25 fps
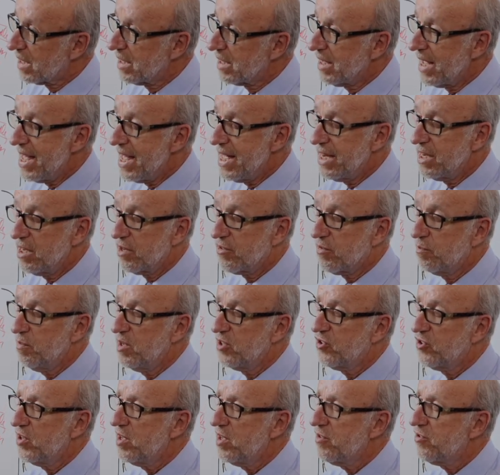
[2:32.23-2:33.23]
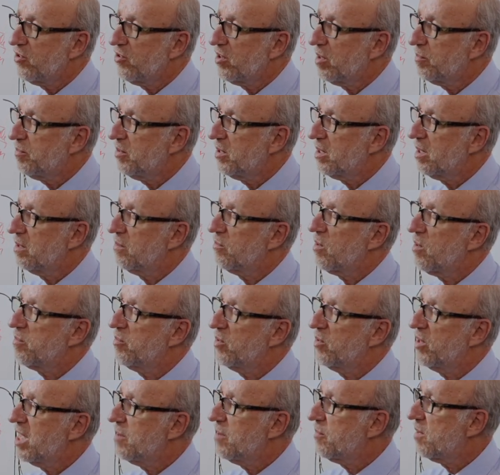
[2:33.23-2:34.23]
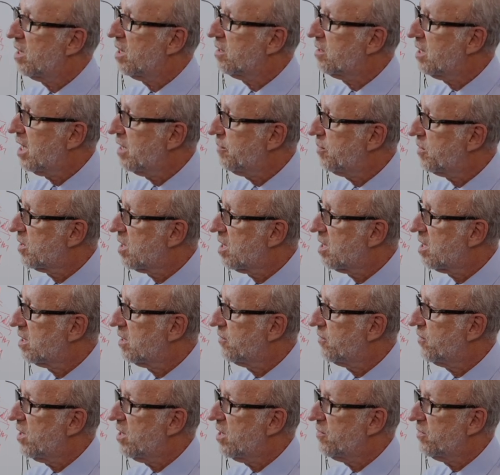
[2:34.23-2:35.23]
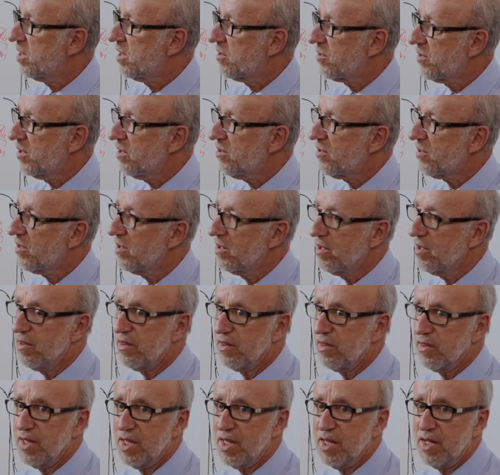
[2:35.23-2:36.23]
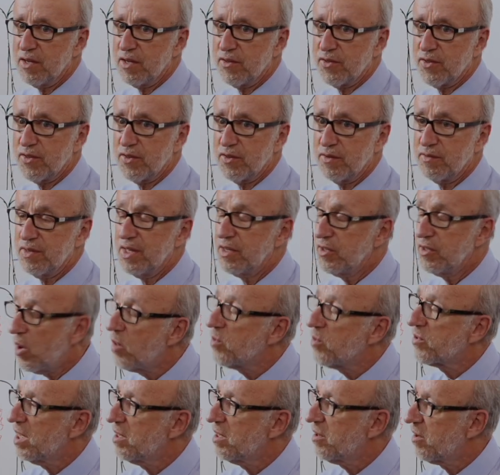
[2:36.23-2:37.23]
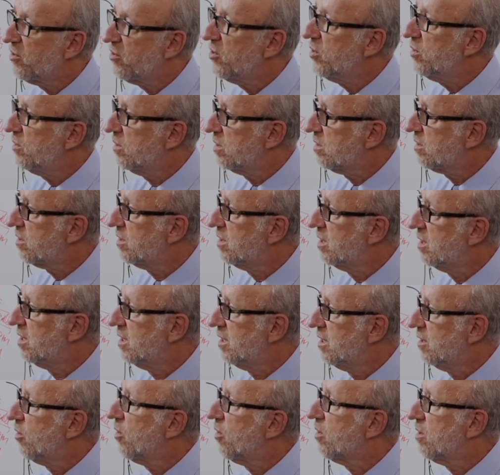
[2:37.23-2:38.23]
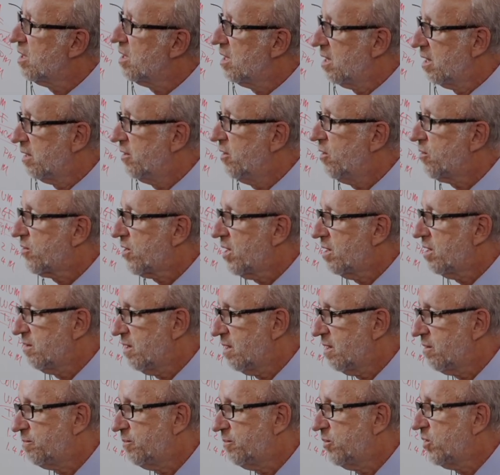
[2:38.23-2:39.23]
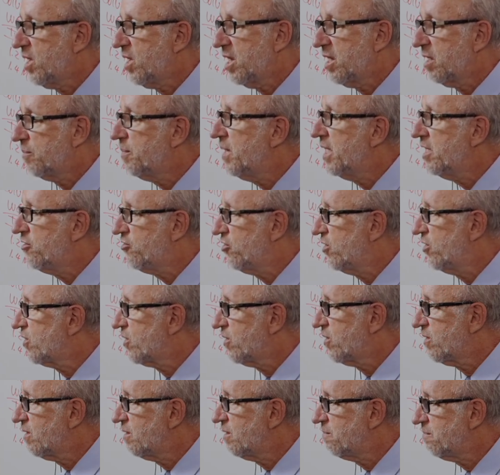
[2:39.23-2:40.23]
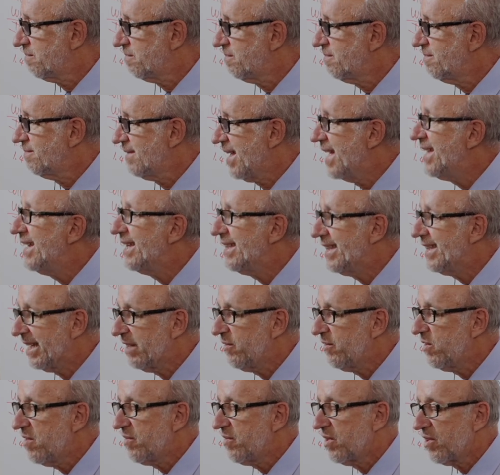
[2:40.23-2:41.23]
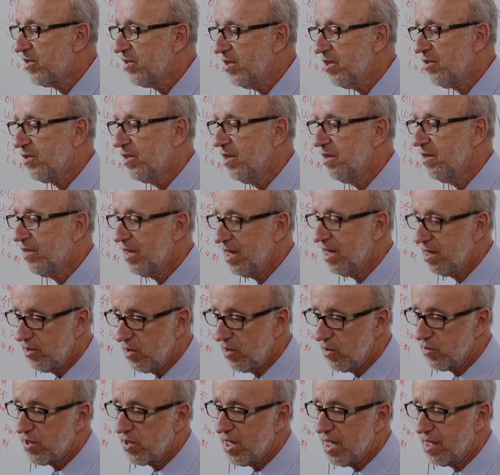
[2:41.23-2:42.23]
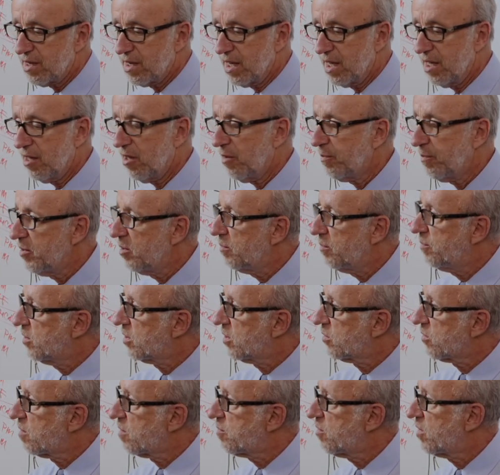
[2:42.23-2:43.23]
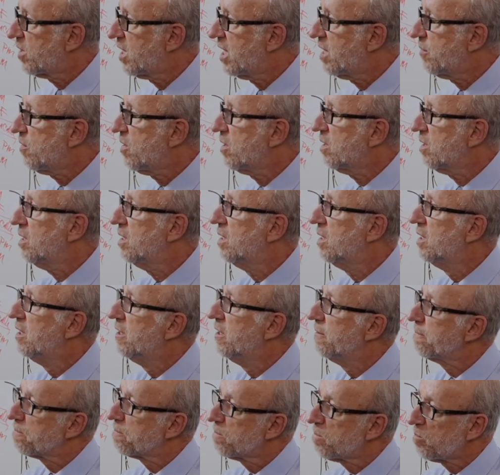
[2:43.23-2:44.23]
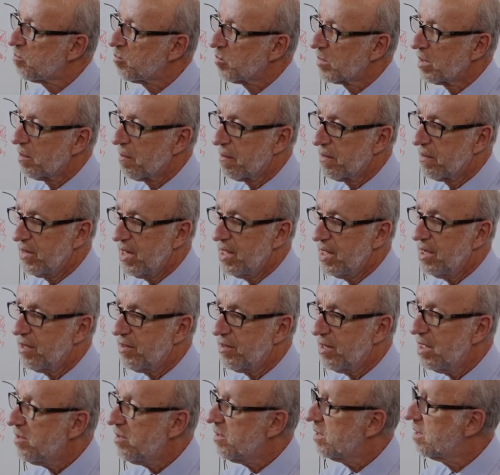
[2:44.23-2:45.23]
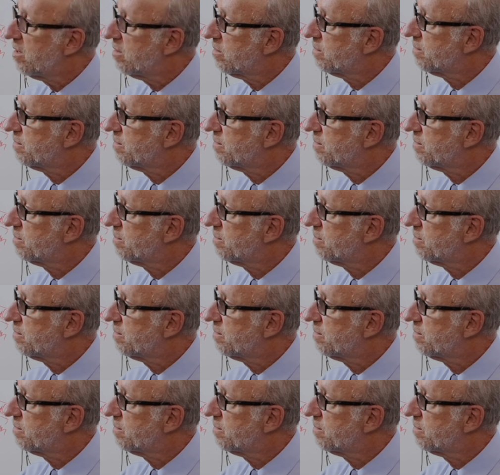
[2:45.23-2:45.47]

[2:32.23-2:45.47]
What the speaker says: And it's much easier to put a rubber dam on a typodont if you have an assistant that knows how to do it, or knows how to put it on a patient or anything. If you have an assistant that knows how to help you put a rubber dam on, then it's easy.